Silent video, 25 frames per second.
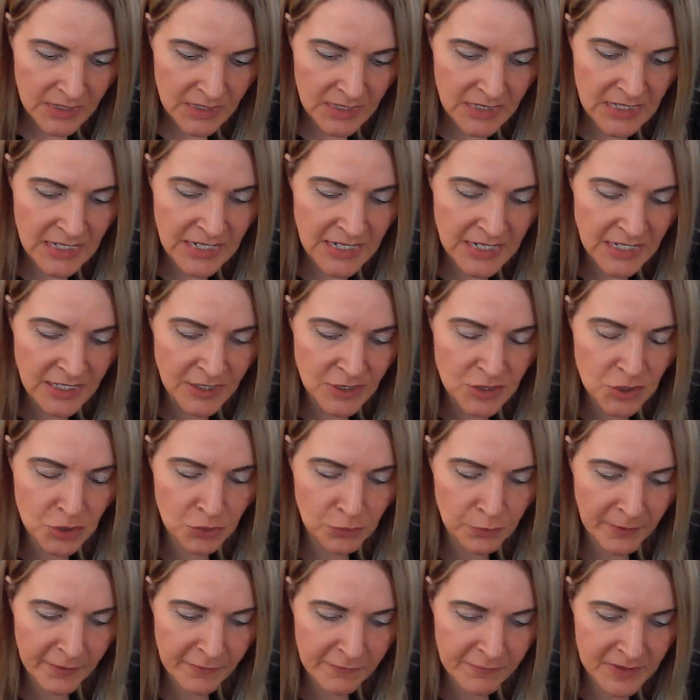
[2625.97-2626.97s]
needing
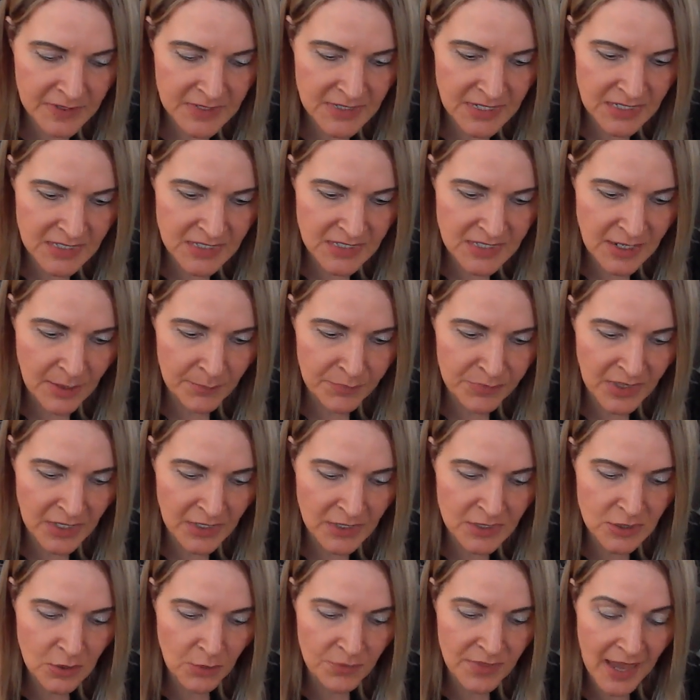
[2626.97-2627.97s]
to revisit
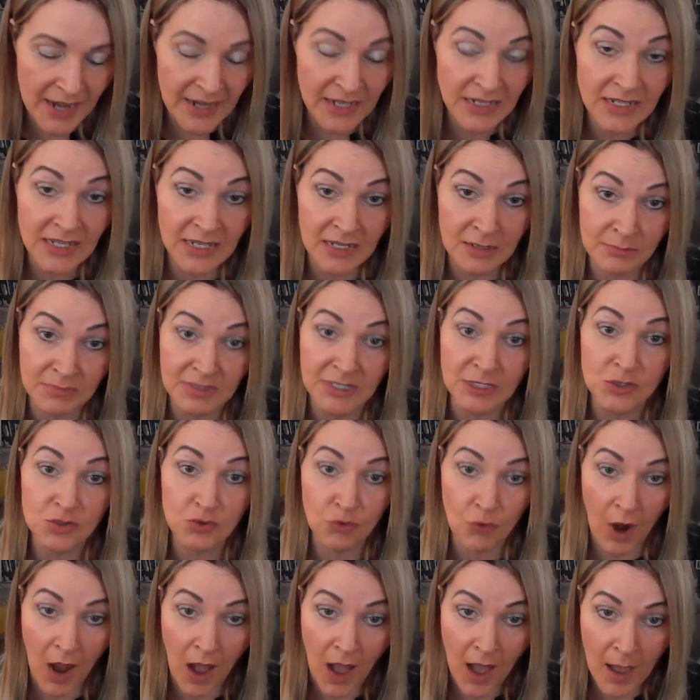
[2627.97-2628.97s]
something so that it can be
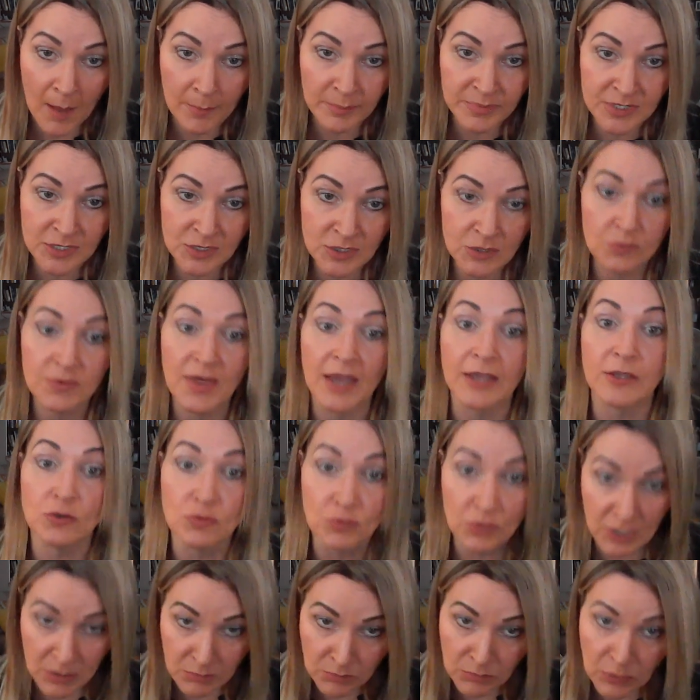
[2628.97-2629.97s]
dropped, so that
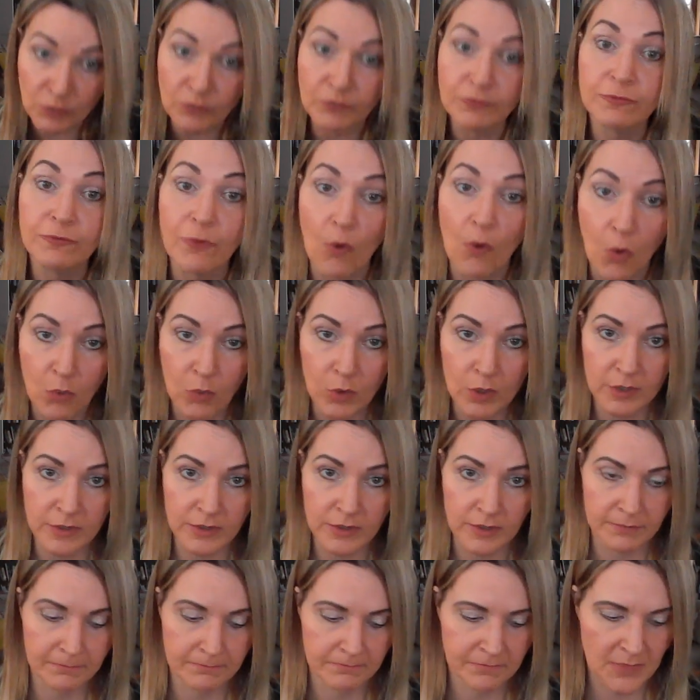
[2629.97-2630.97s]
you can move
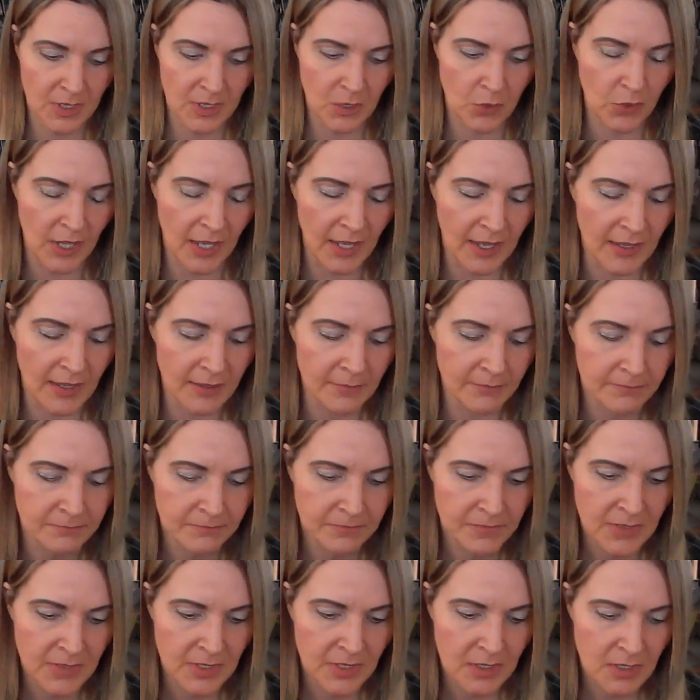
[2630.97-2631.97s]
forward. Okay.
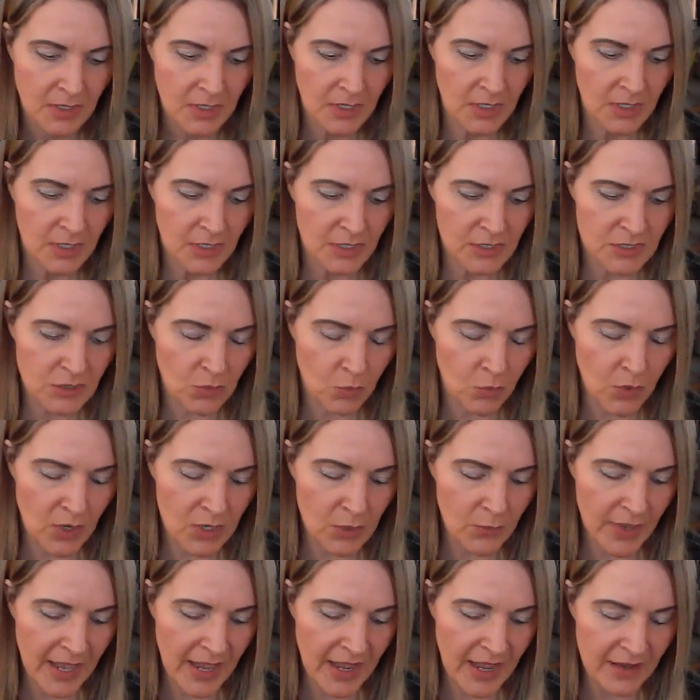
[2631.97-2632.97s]
So what
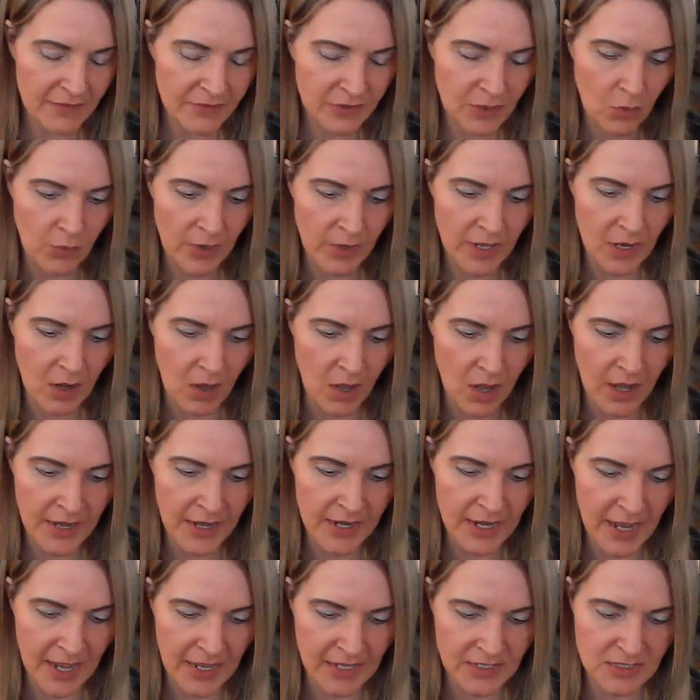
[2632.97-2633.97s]
do we have going
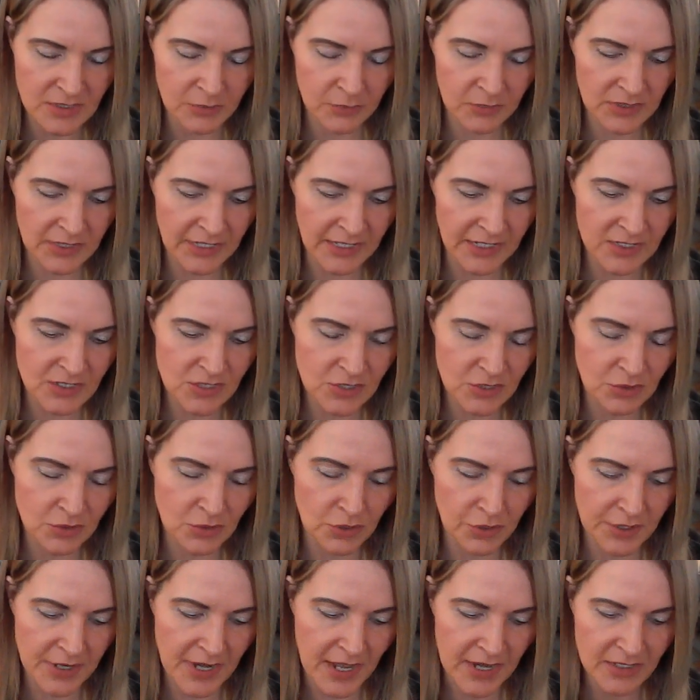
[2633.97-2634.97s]
on as it relates to
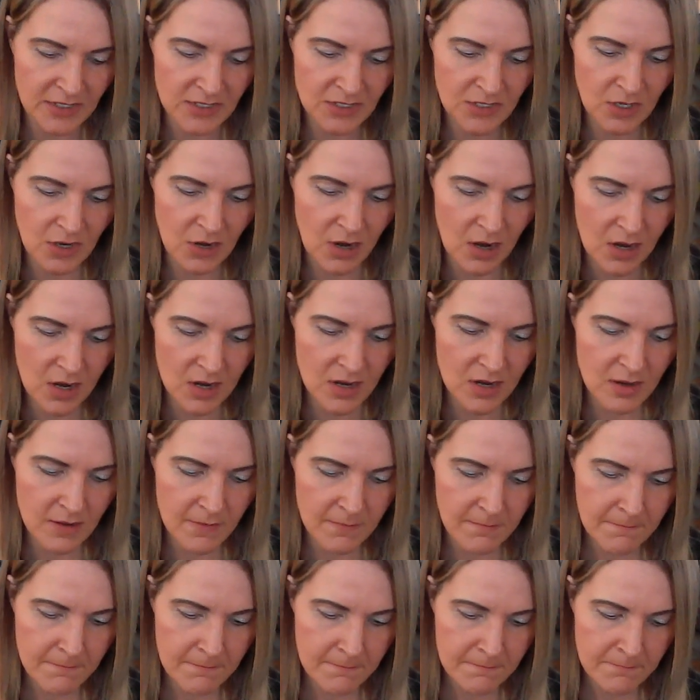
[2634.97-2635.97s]
your next card?
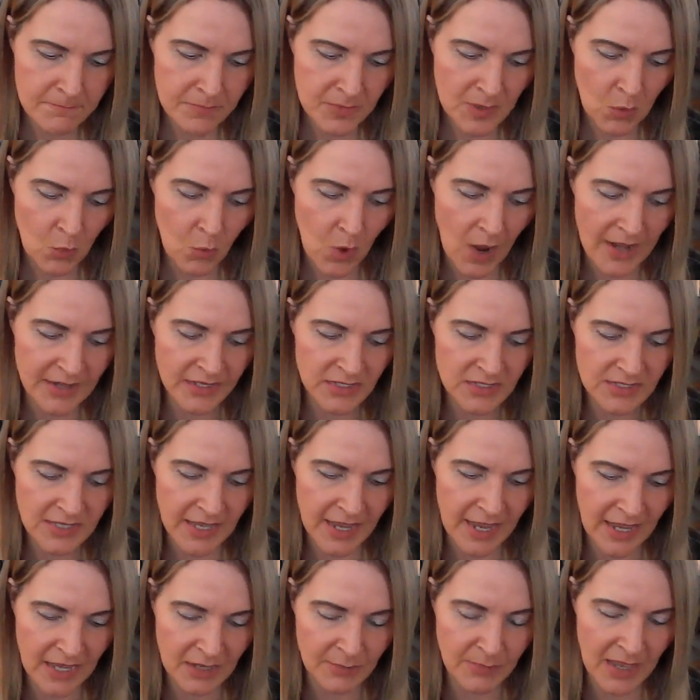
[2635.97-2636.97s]
Why is the
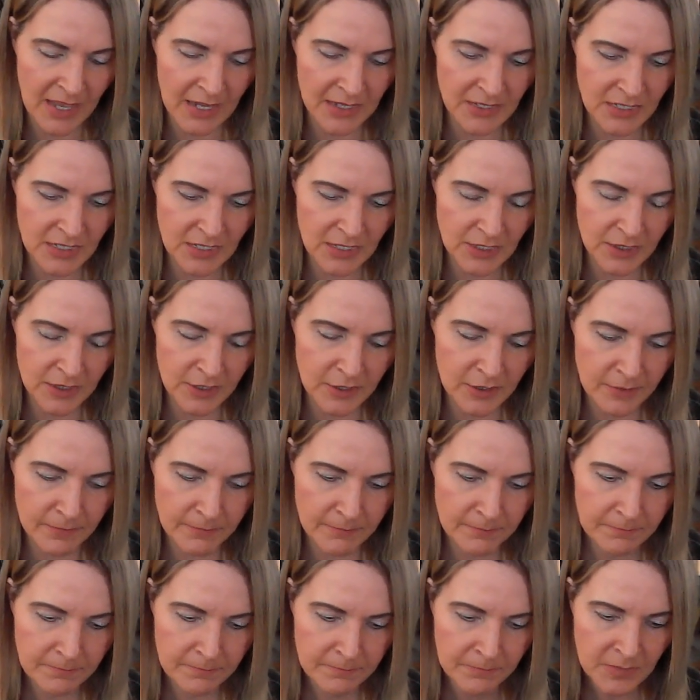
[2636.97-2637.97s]
hangman here?
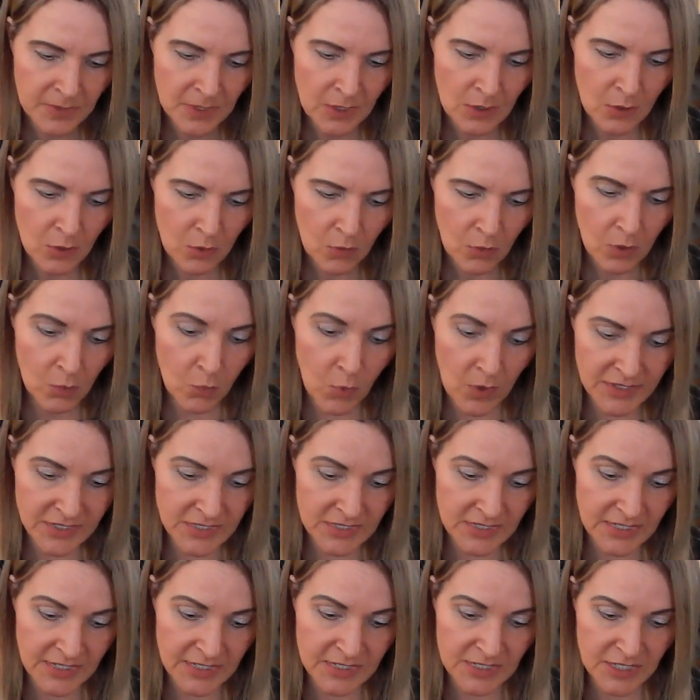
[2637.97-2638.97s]
Or what
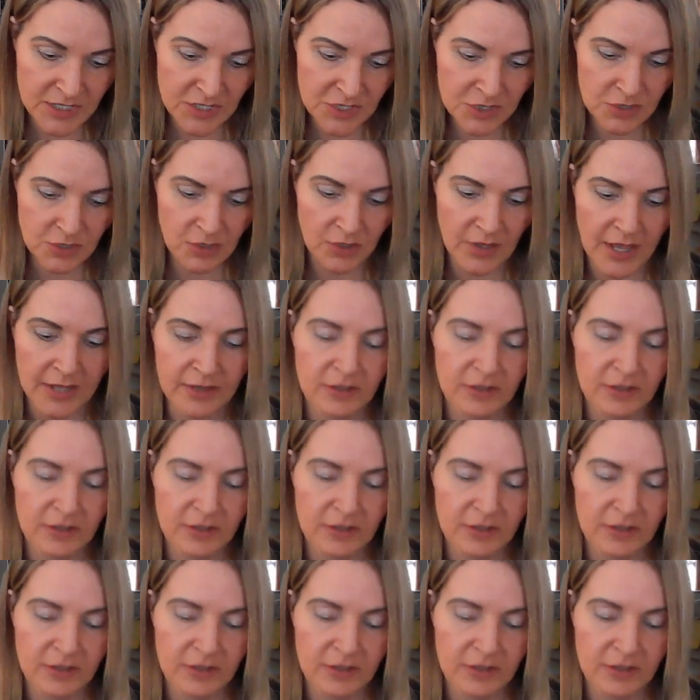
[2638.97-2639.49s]
is the additional